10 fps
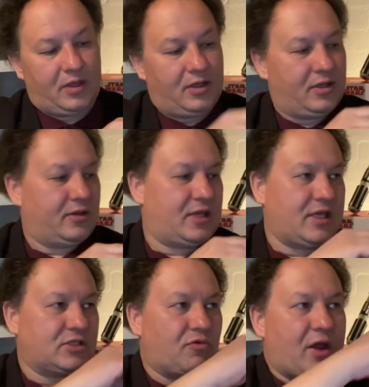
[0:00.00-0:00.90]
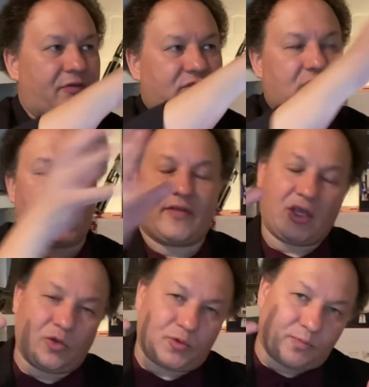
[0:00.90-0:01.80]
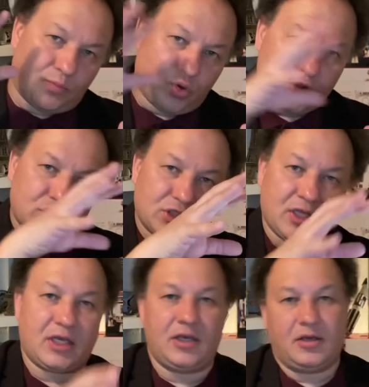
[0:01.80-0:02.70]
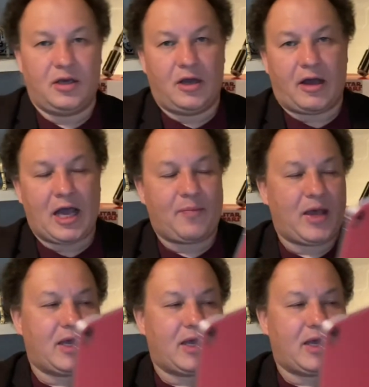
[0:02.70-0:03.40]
things around the side that you would push the iPad